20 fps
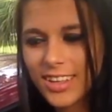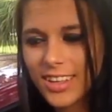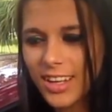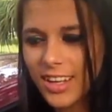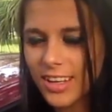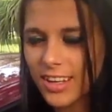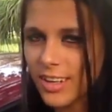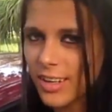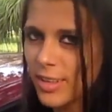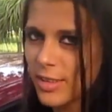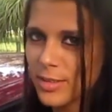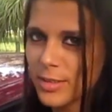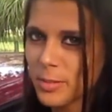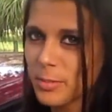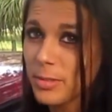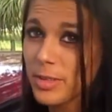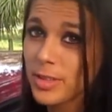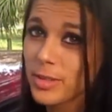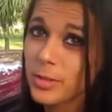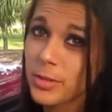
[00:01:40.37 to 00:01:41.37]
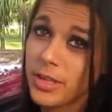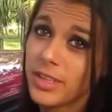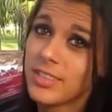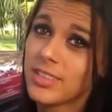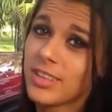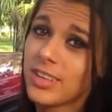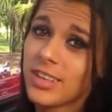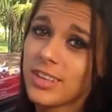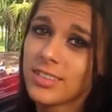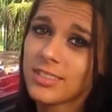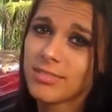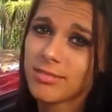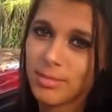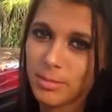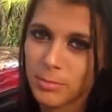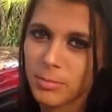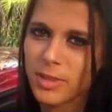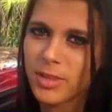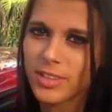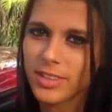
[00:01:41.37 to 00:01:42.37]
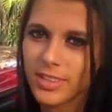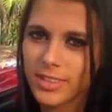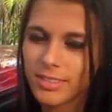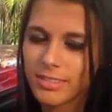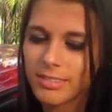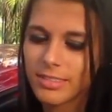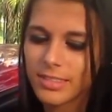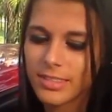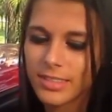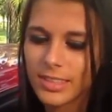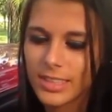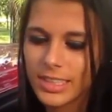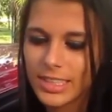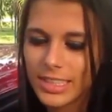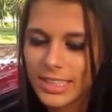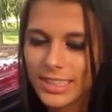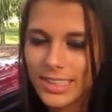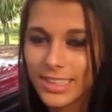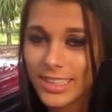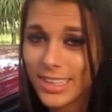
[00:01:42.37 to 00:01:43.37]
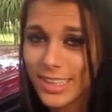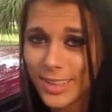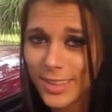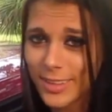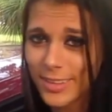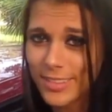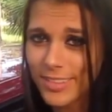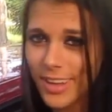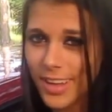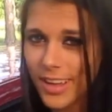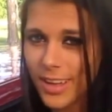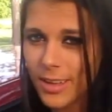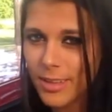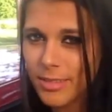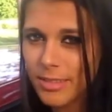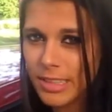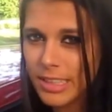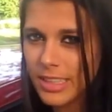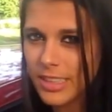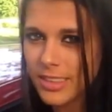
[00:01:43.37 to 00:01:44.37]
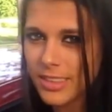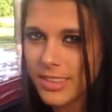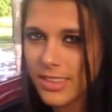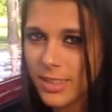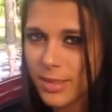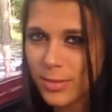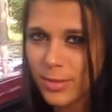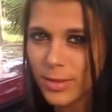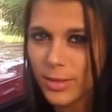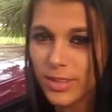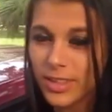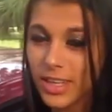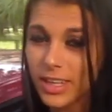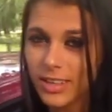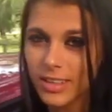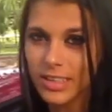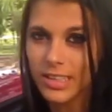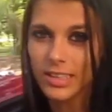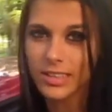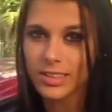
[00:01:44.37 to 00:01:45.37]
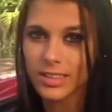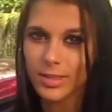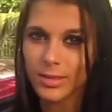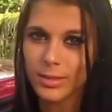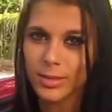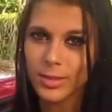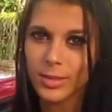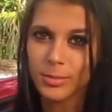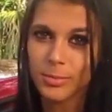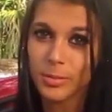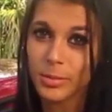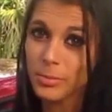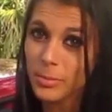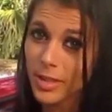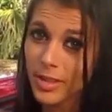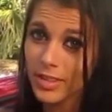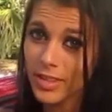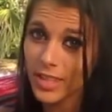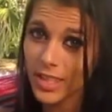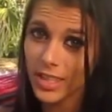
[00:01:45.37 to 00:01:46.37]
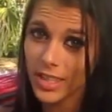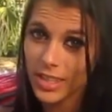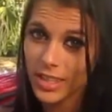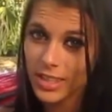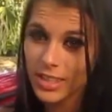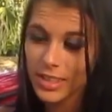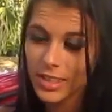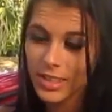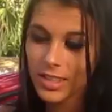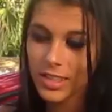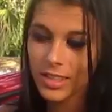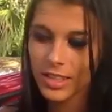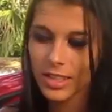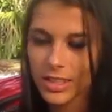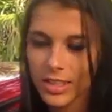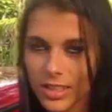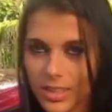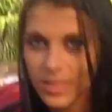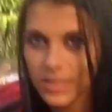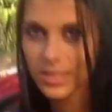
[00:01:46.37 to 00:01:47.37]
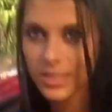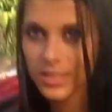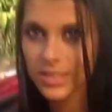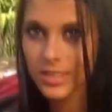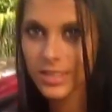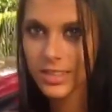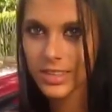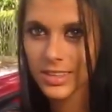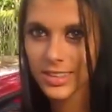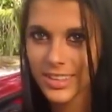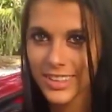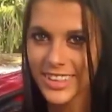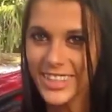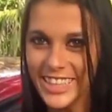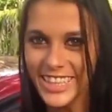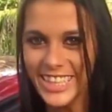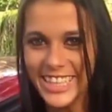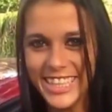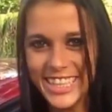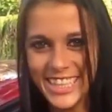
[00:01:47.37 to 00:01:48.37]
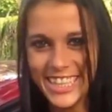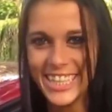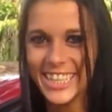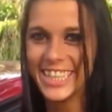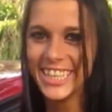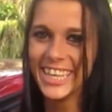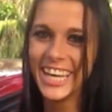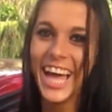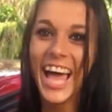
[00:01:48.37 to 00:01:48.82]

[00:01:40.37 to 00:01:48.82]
I don't know, somewhere in Tequesta. I've never heard of that in my life, but. Neither have I. And that's seafood, and I don't like seafood. But I'm going there. Have you ever been to. and